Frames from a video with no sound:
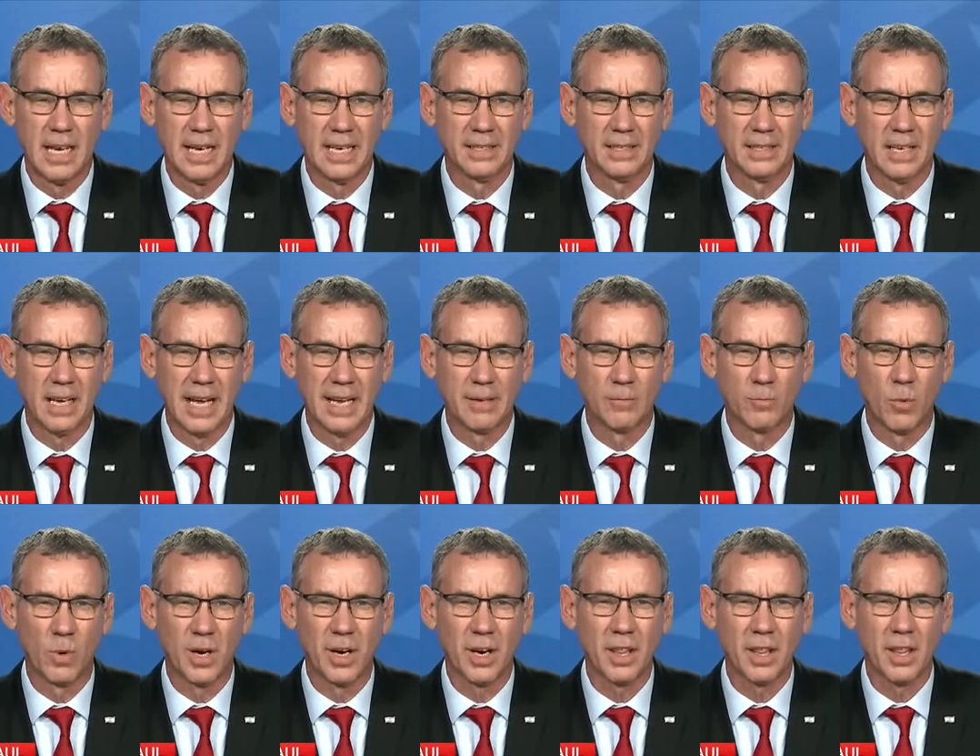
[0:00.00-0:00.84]
And,
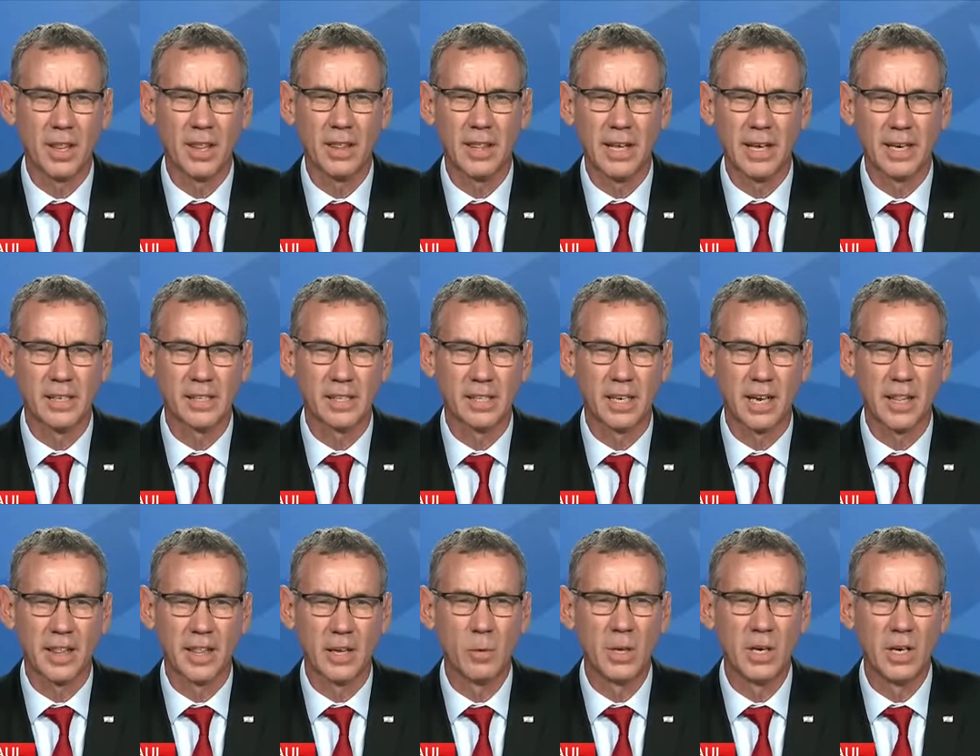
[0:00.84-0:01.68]
and one of the things
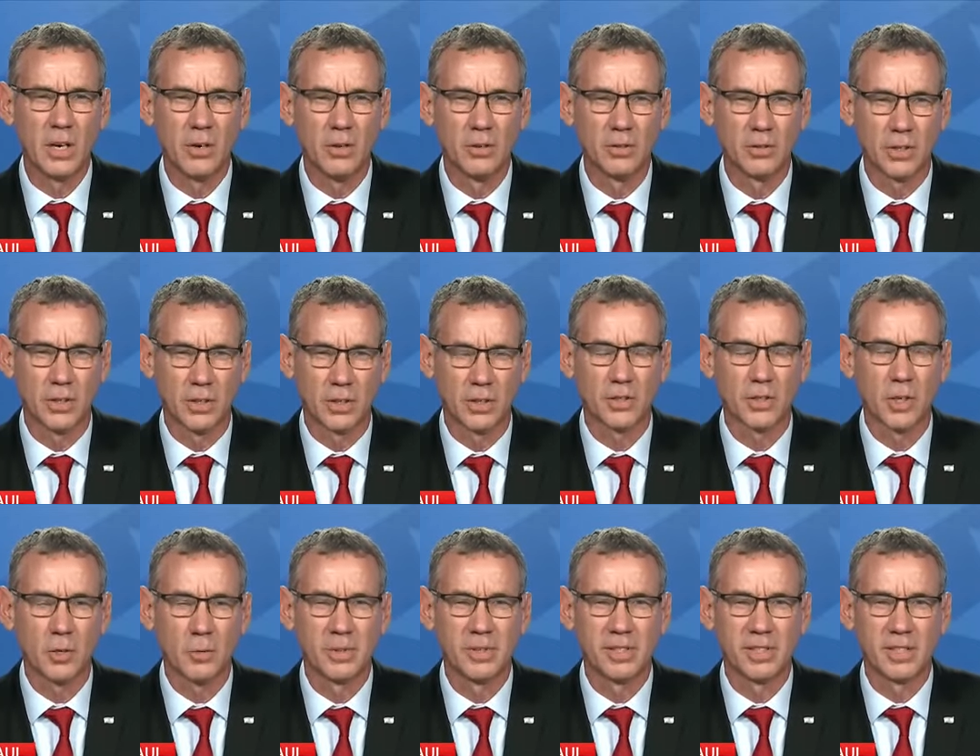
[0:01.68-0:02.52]
that I think we learned on
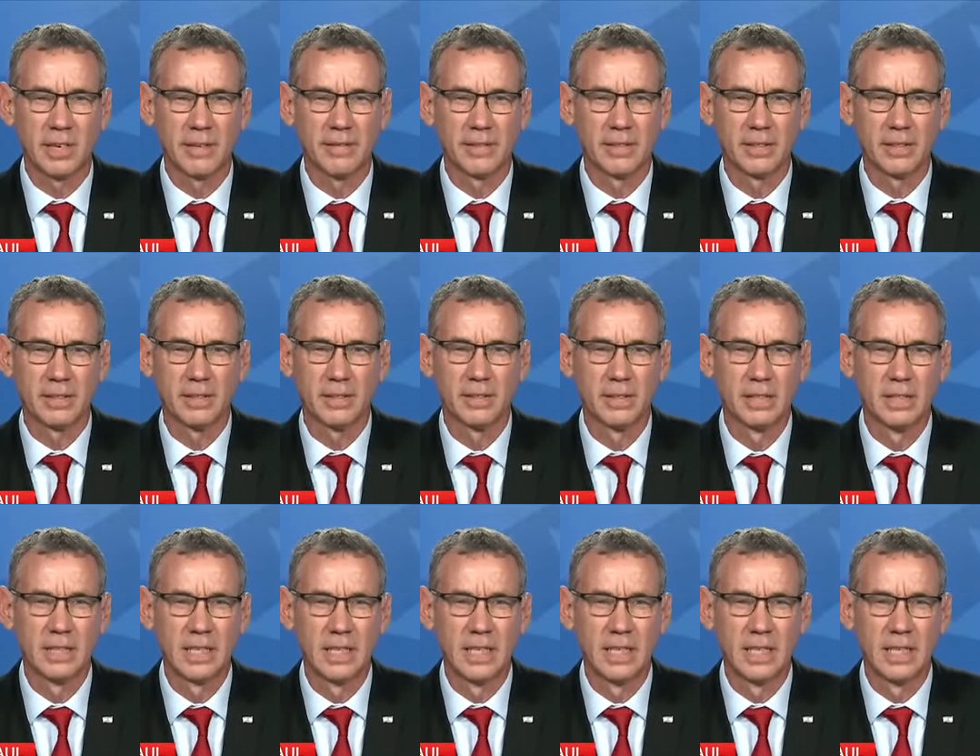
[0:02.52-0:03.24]
October 7th